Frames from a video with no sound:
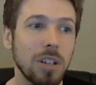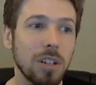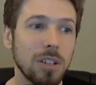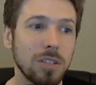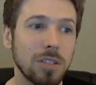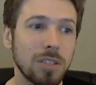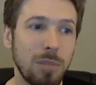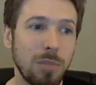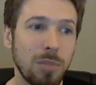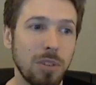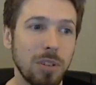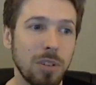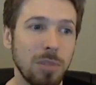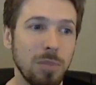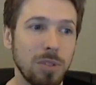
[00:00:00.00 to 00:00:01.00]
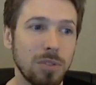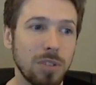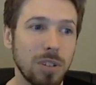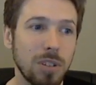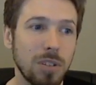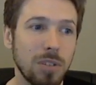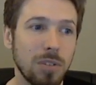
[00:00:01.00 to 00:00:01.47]
Same thing can be
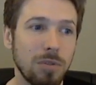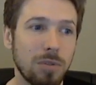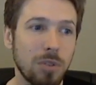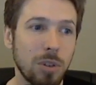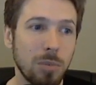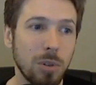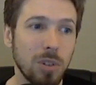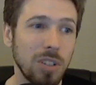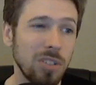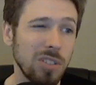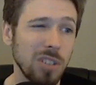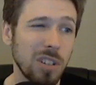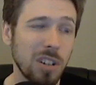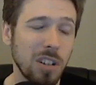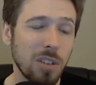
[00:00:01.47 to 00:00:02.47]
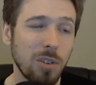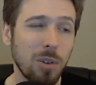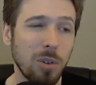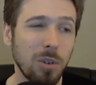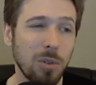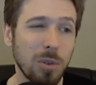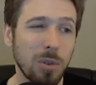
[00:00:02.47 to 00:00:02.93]
said from Glaceon,
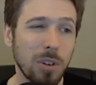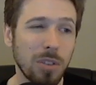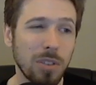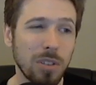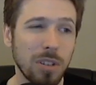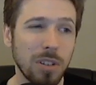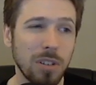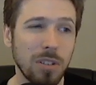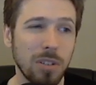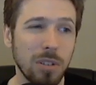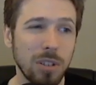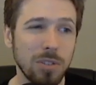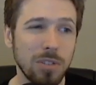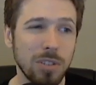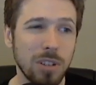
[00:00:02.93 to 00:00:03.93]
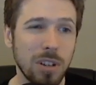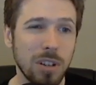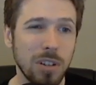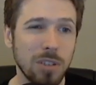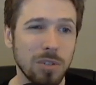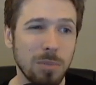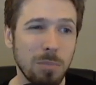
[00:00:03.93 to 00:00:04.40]
although I think
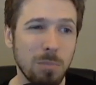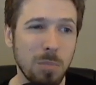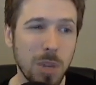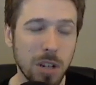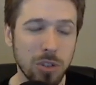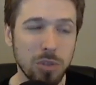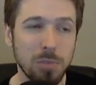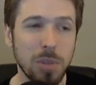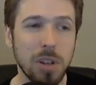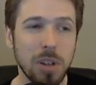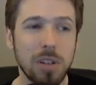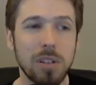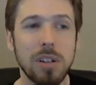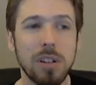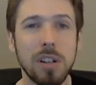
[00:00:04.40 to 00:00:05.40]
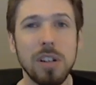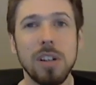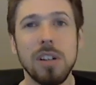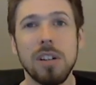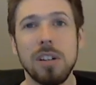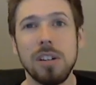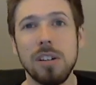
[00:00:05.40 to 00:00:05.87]
Glaceon is much better
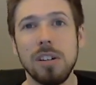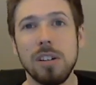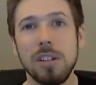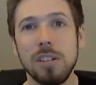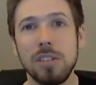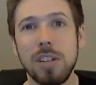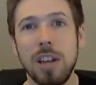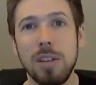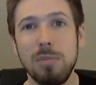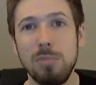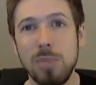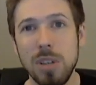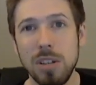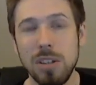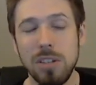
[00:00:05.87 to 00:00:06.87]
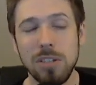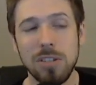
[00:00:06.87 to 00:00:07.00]
at mid